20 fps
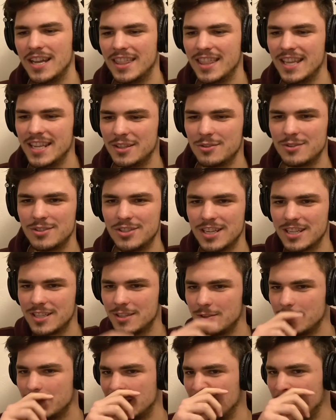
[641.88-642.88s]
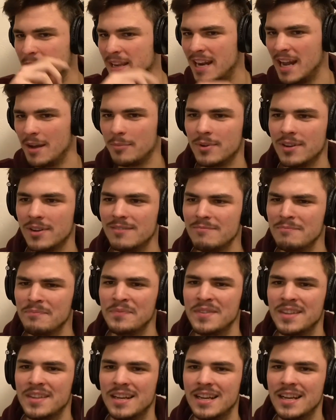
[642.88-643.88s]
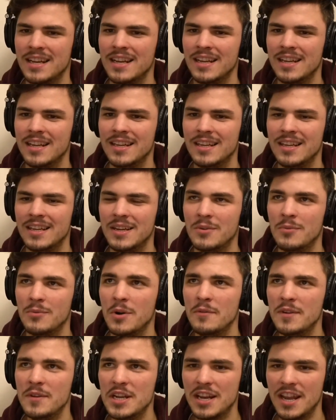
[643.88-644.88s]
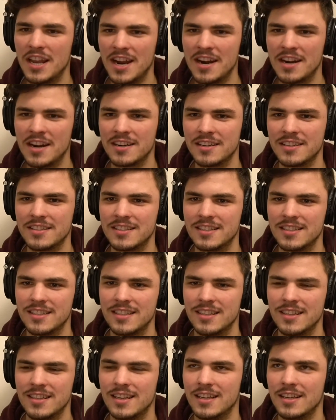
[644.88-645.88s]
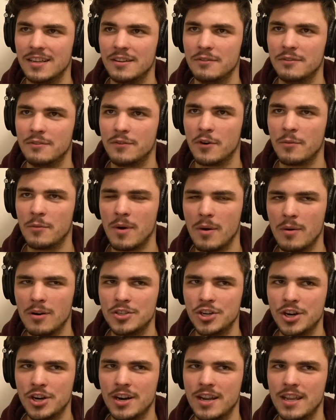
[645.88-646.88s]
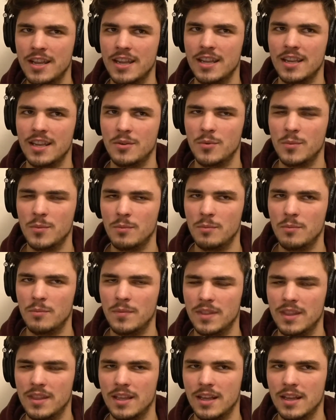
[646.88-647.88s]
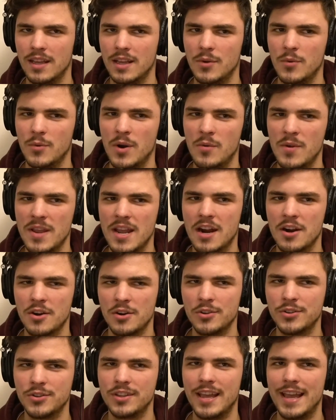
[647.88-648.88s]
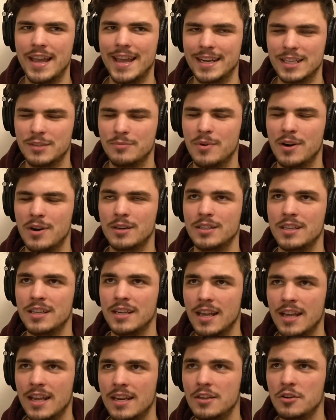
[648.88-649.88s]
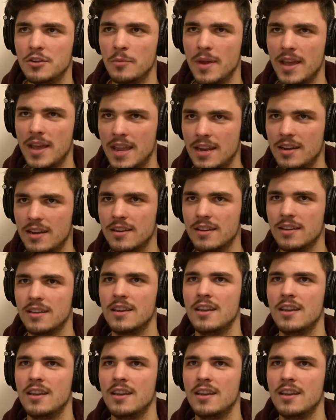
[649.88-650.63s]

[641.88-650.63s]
think just to sum it up, what we learned from our journey, where we are not expert in any domain,